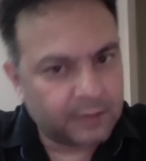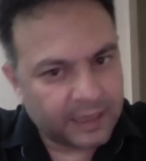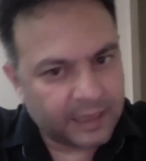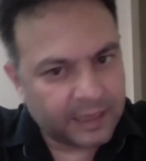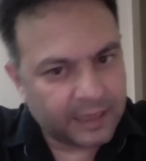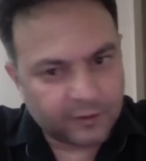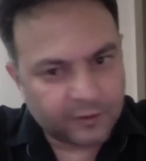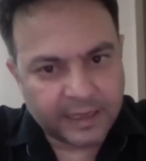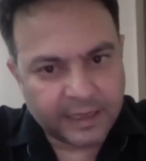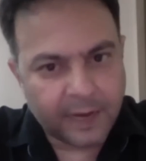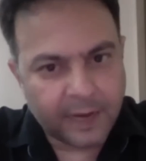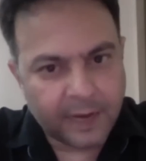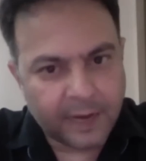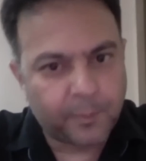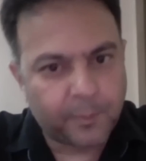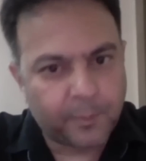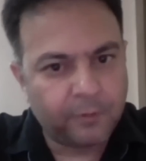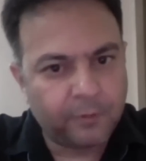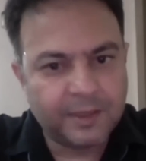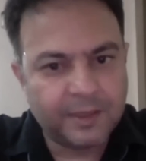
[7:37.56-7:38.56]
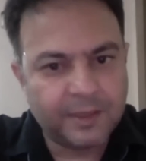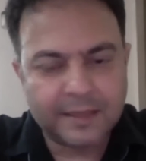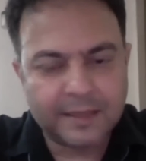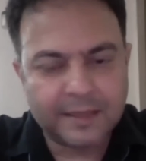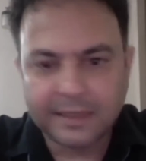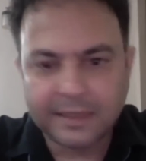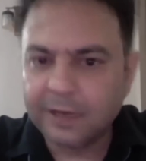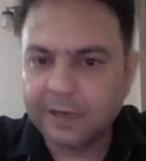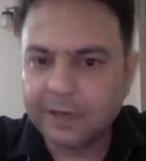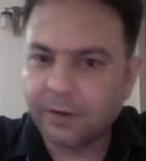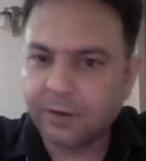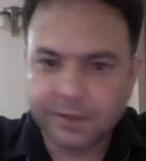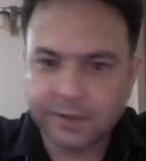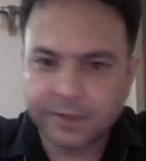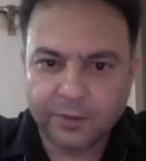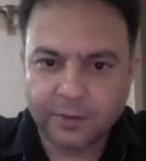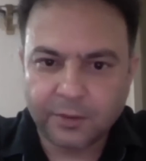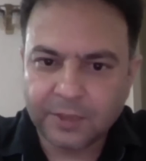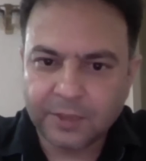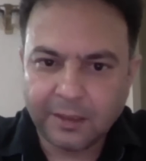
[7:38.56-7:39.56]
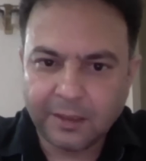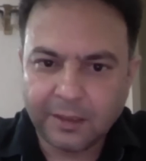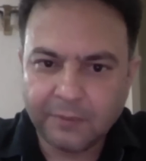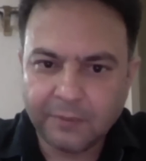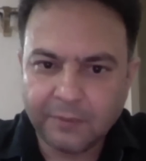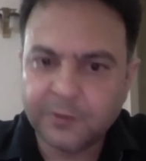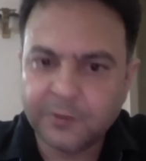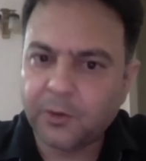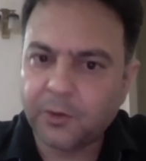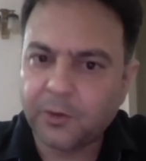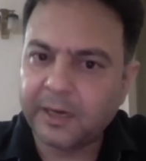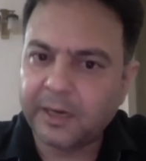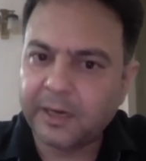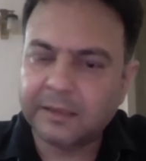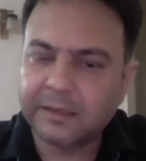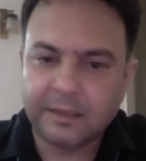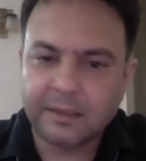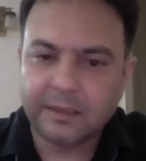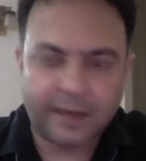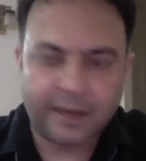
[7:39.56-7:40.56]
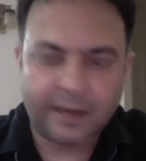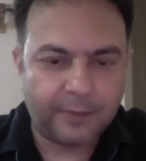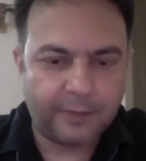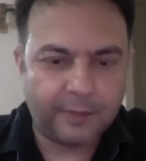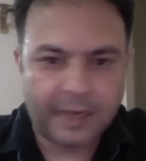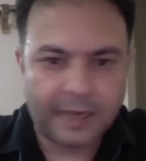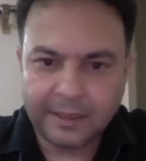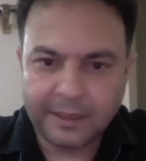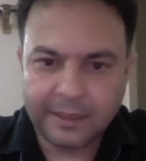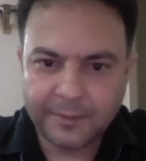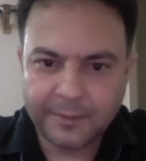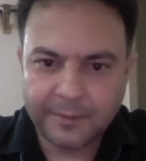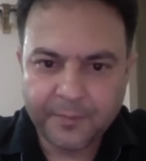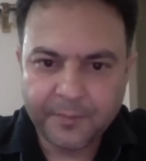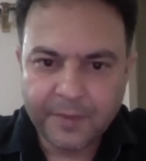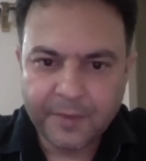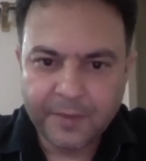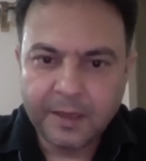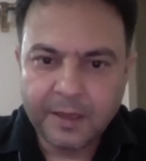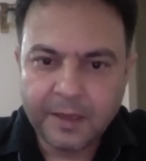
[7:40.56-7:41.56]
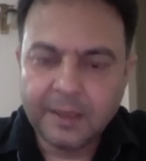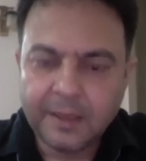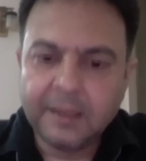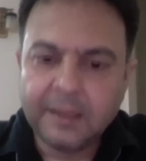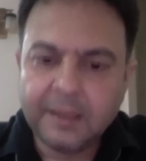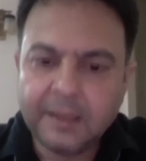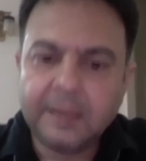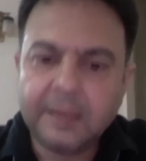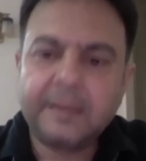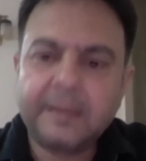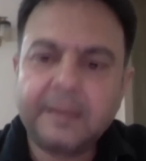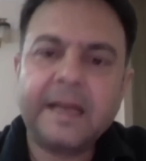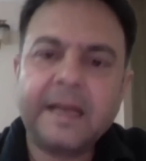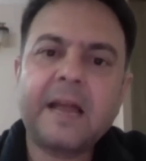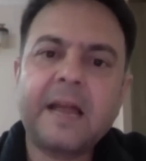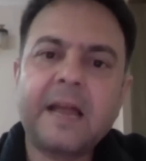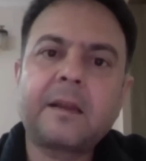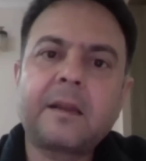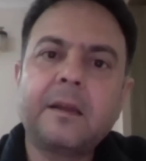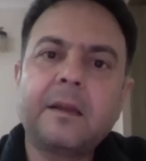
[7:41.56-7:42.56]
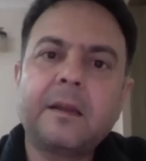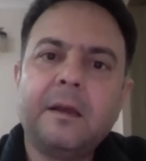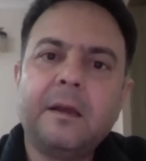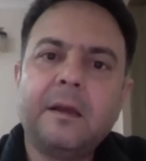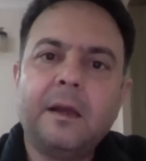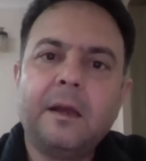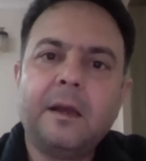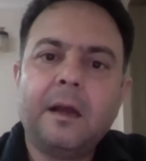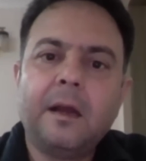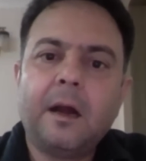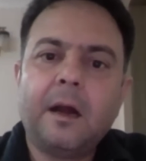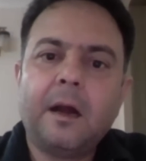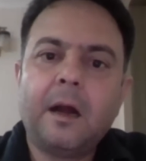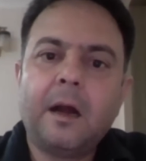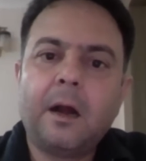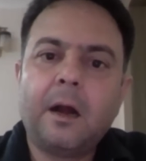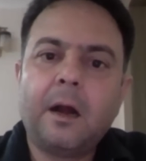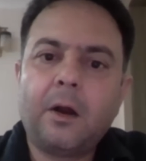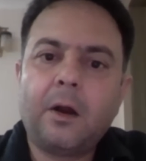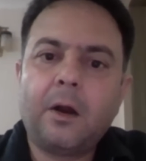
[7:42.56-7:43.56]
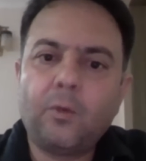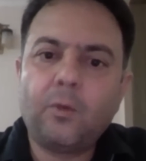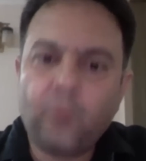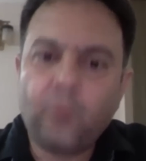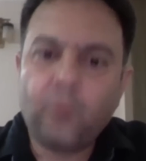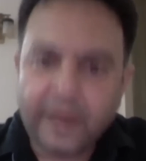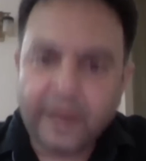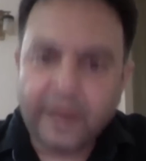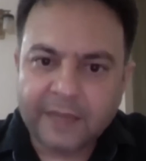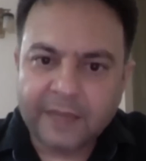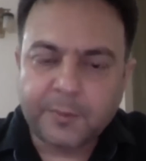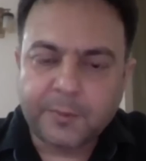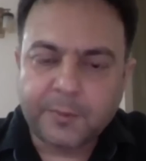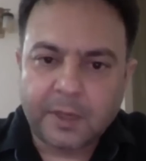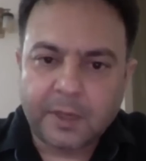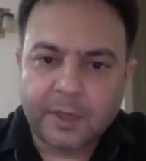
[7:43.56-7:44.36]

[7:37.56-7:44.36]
There are provisions in the constitution which protect the tribal land. There are various,